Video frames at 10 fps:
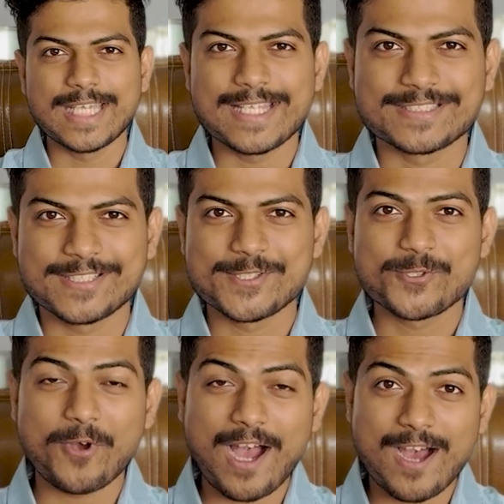Yes.
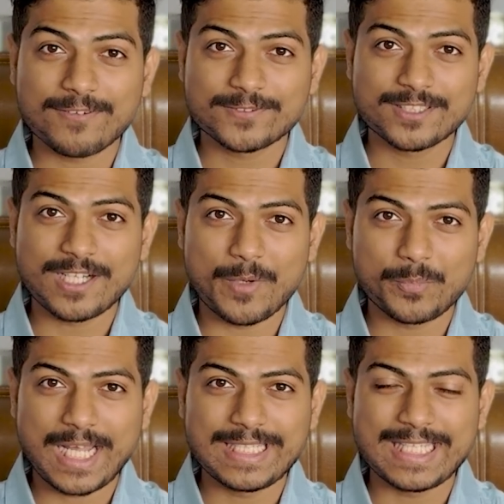So after
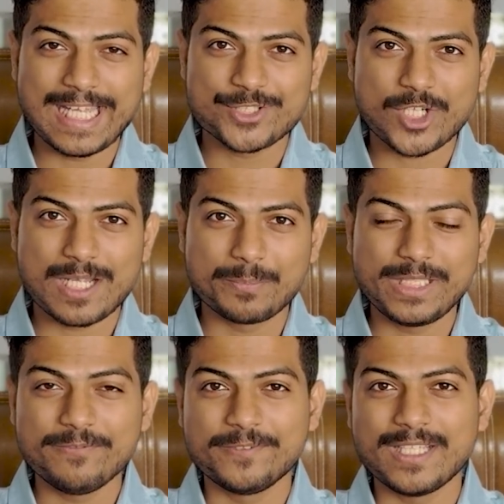applying
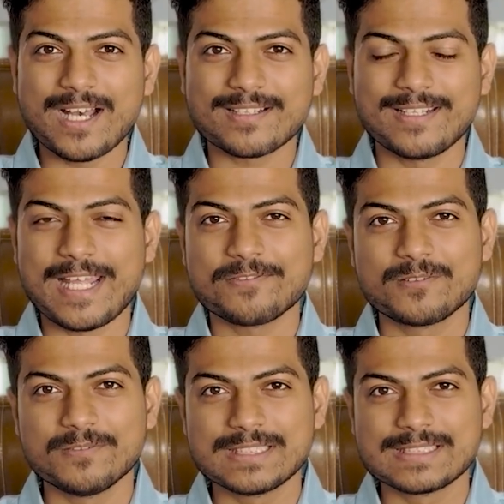HRP, we are
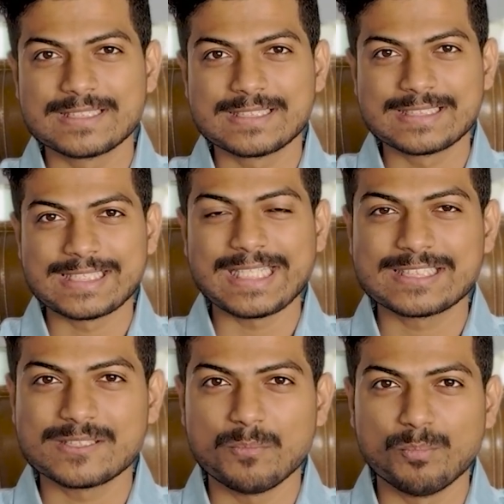left with 6
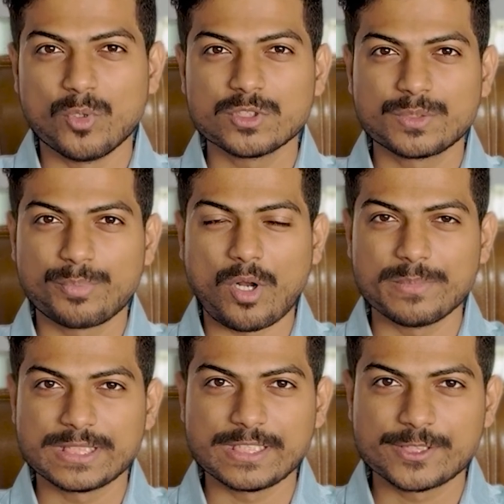most
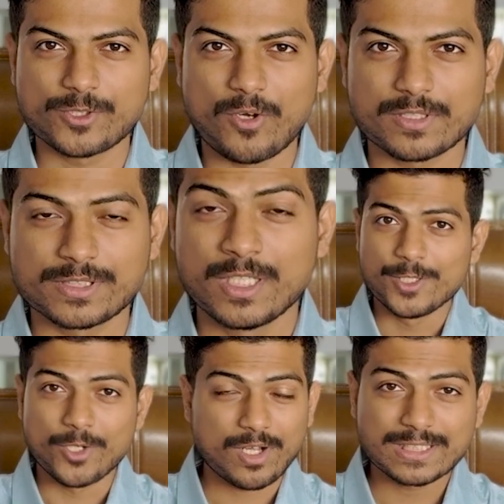promising stocks.
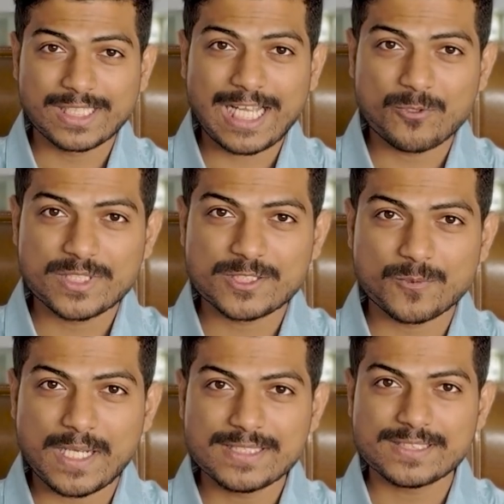Not the loudest
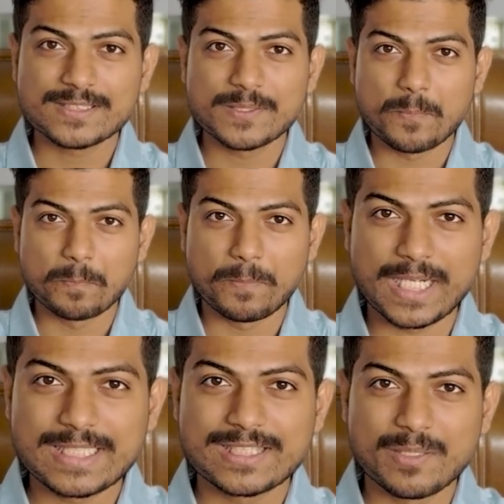ones,
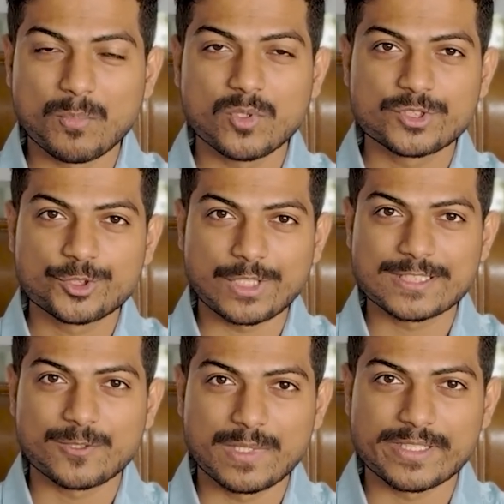but the most
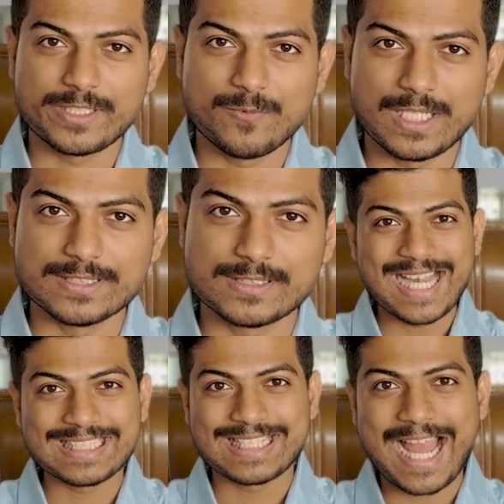trustworthy ones.
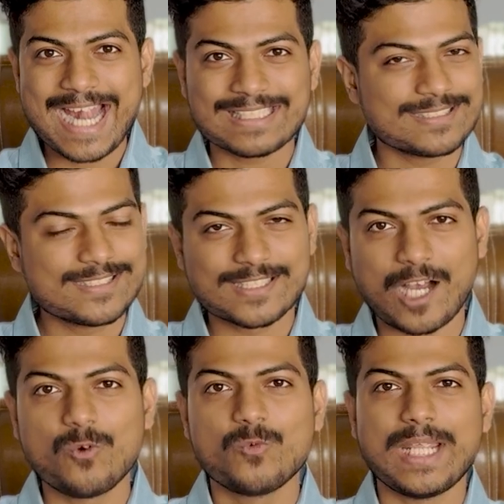And that is
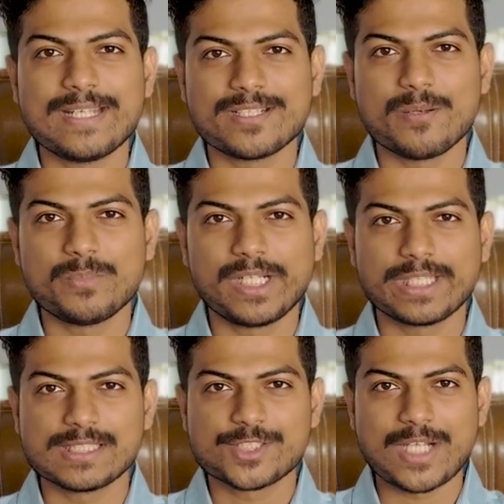how we ended up
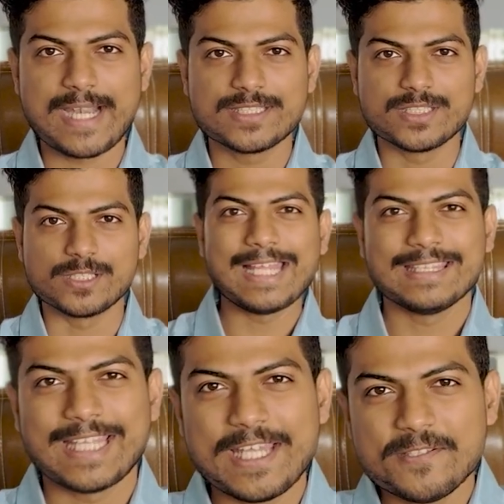building the strategy.
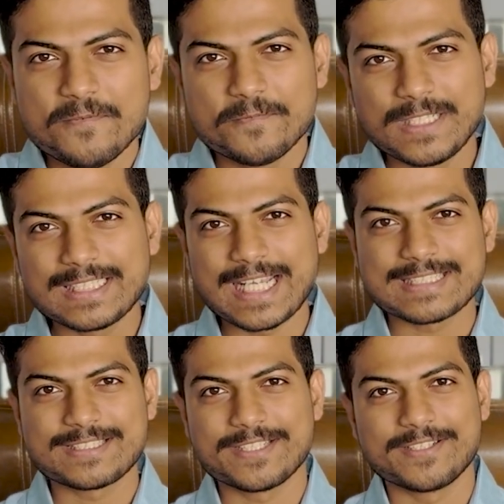And then we
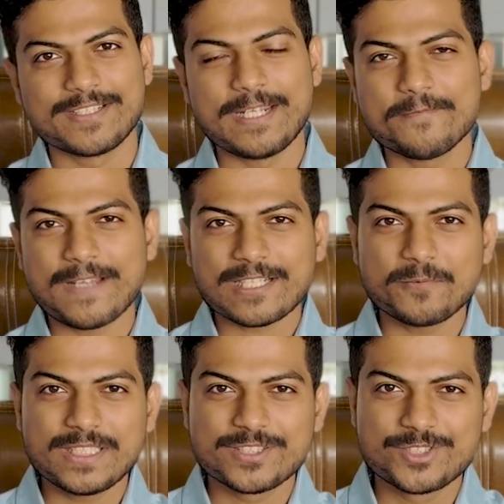tested it. In fact, we